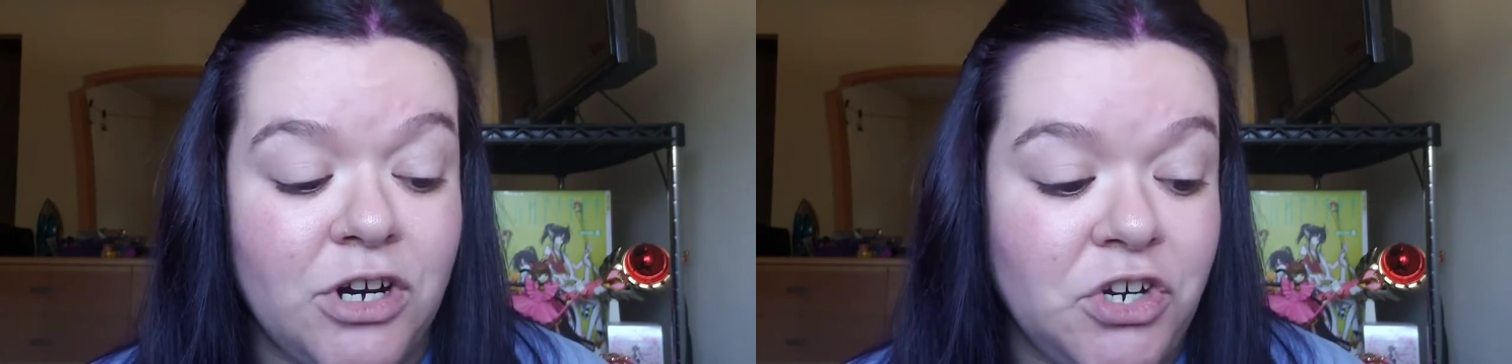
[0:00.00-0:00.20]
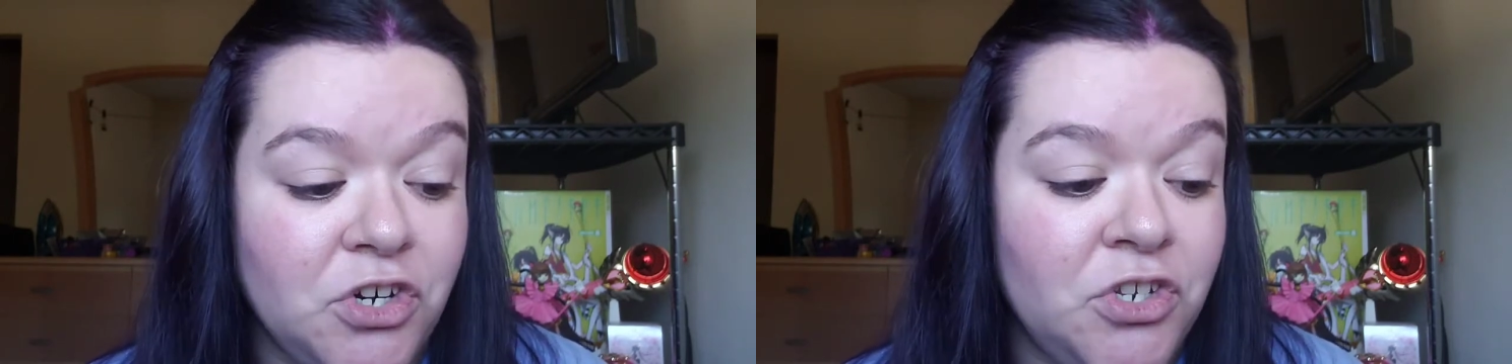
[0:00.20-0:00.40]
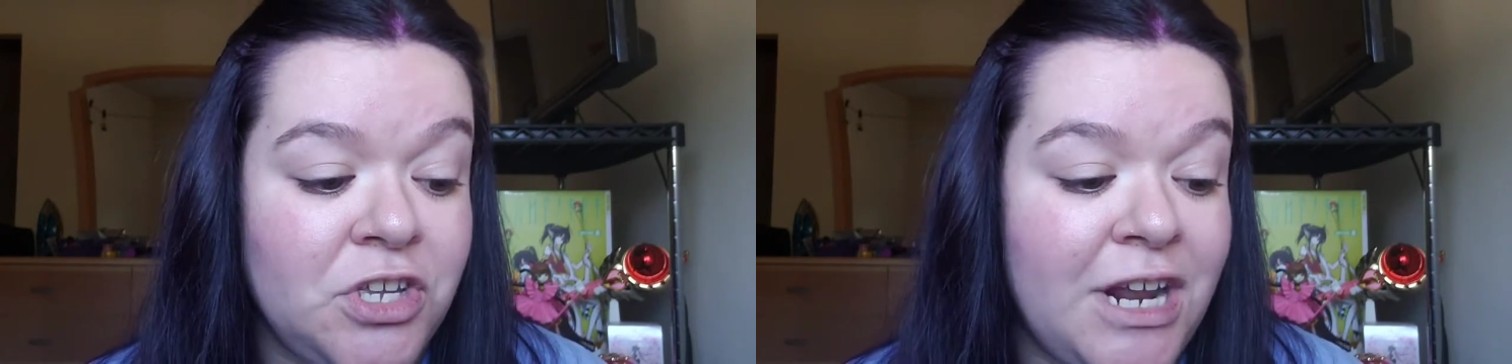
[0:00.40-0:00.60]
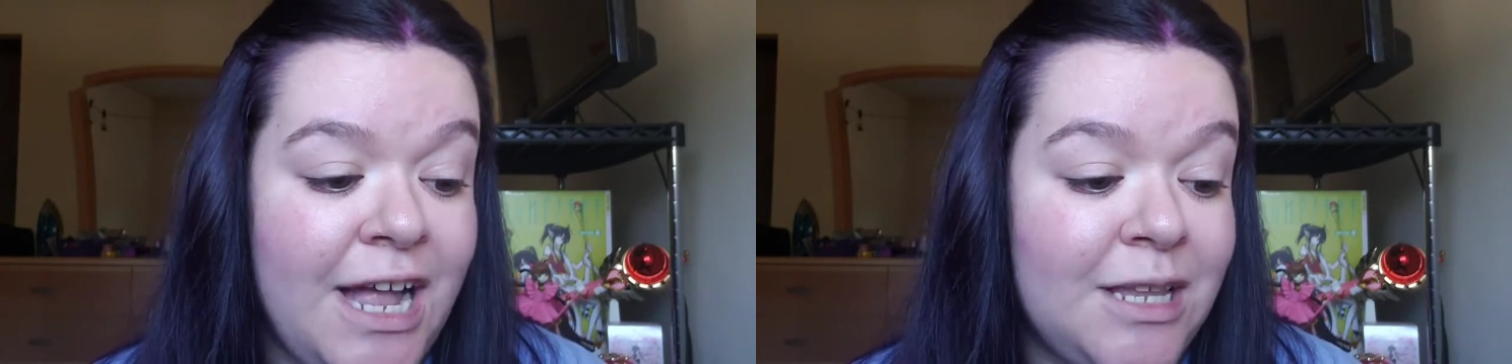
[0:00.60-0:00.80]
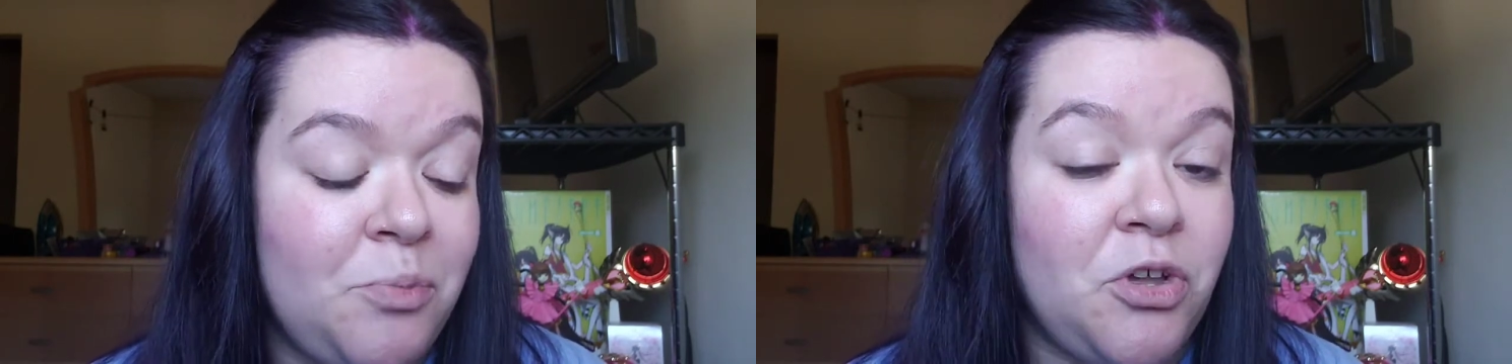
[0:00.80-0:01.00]
and you're just going to
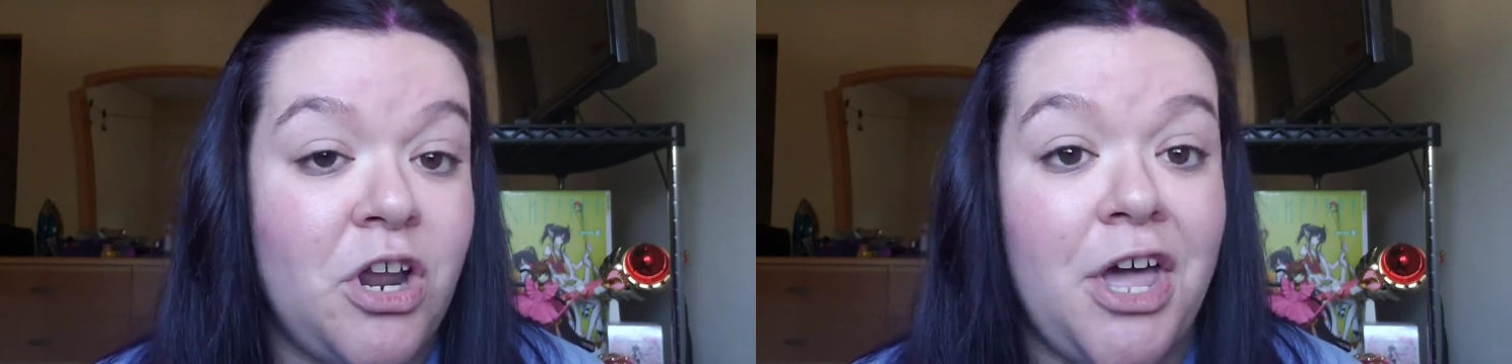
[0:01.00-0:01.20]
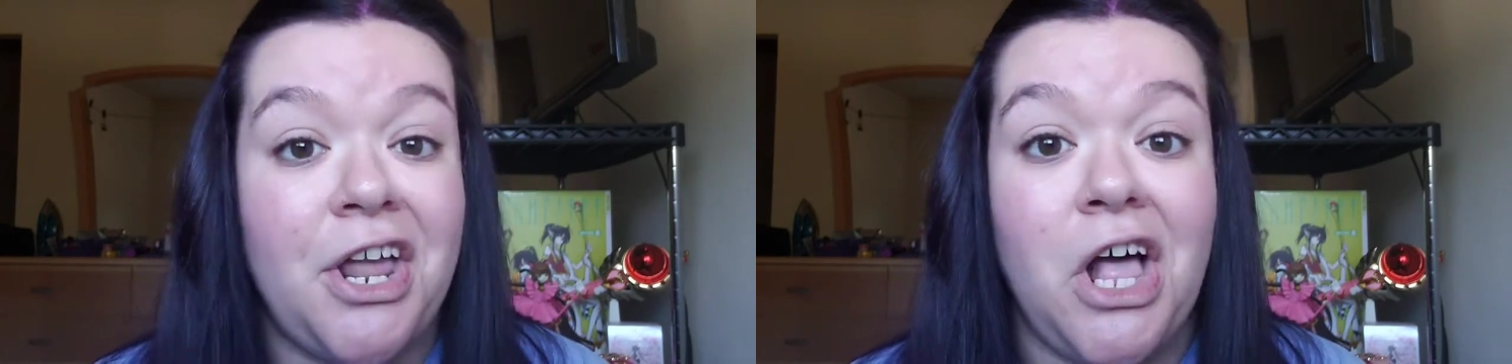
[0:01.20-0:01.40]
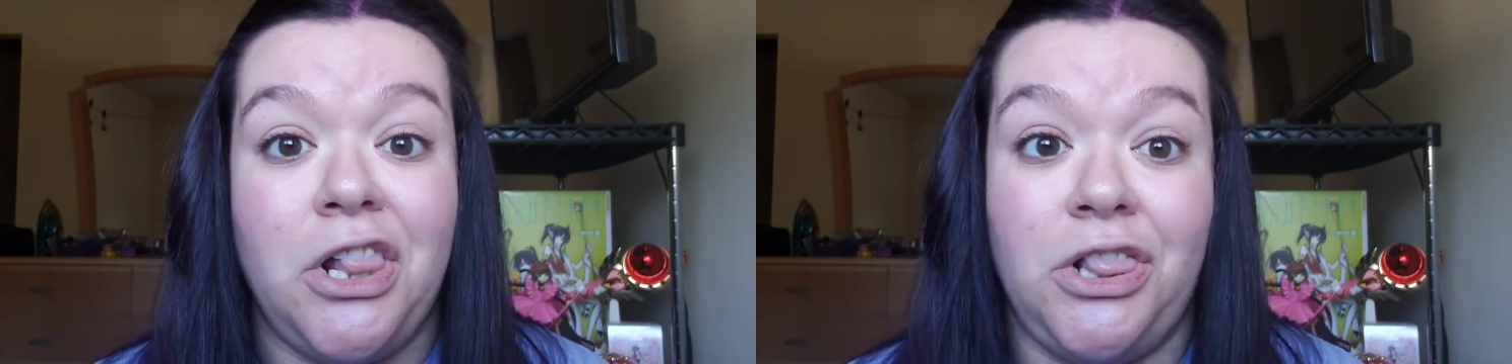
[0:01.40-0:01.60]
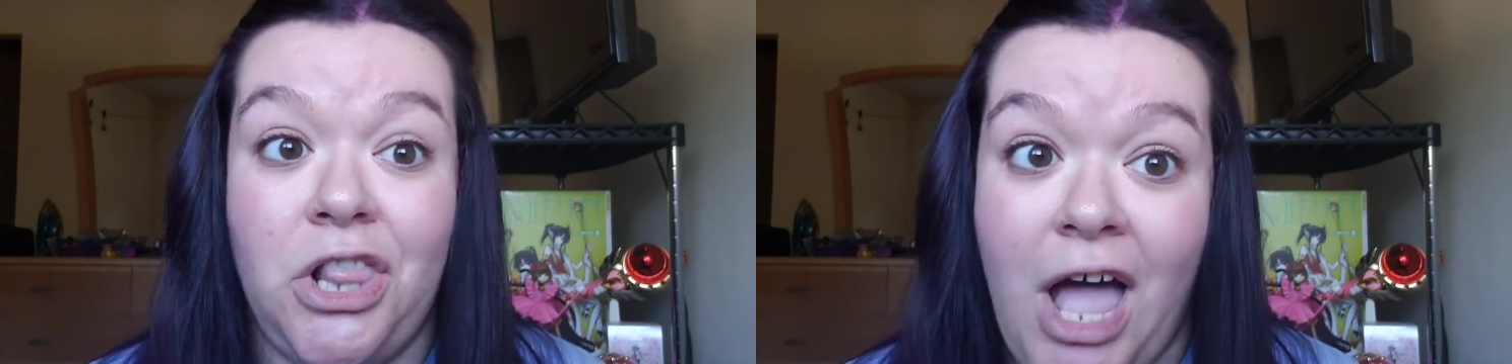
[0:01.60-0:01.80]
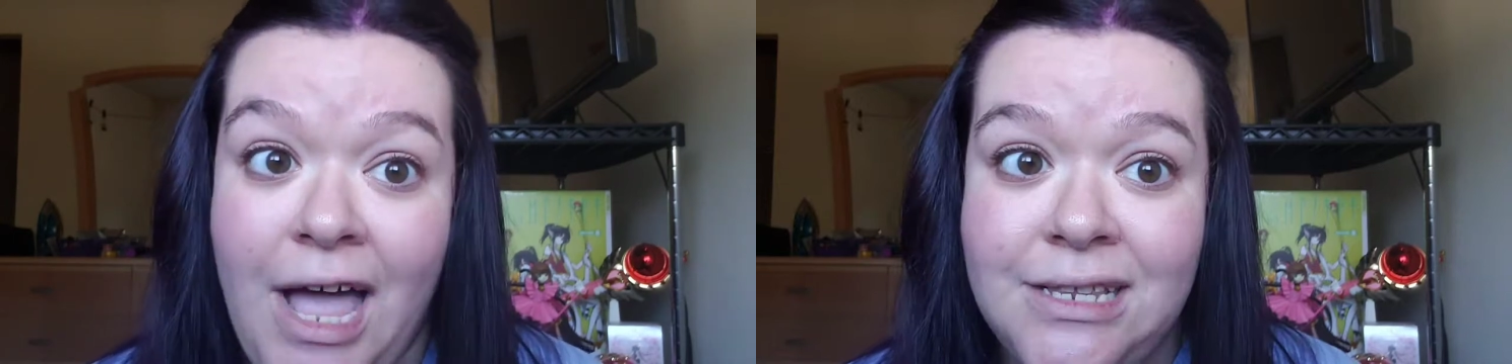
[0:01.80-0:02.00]
have to put on a
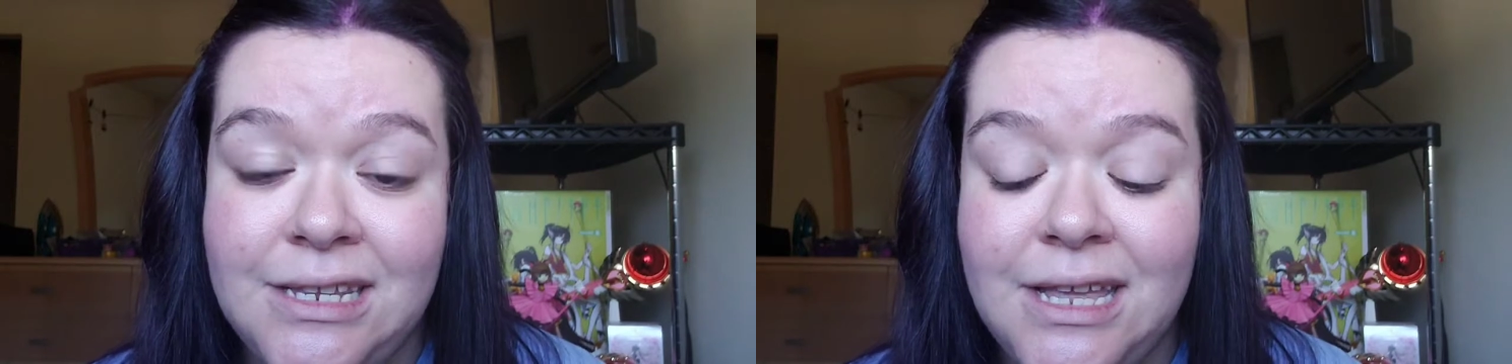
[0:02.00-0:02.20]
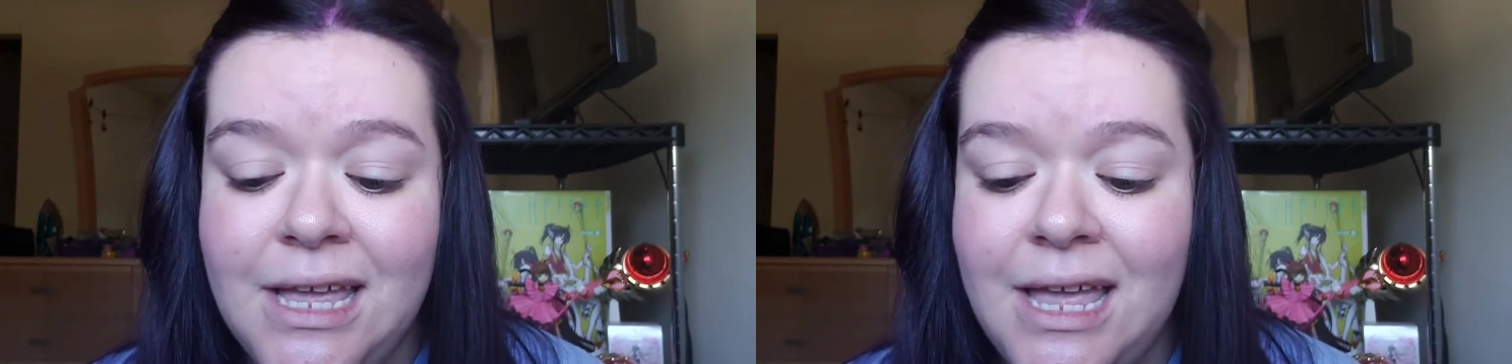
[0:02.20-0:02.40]
lot.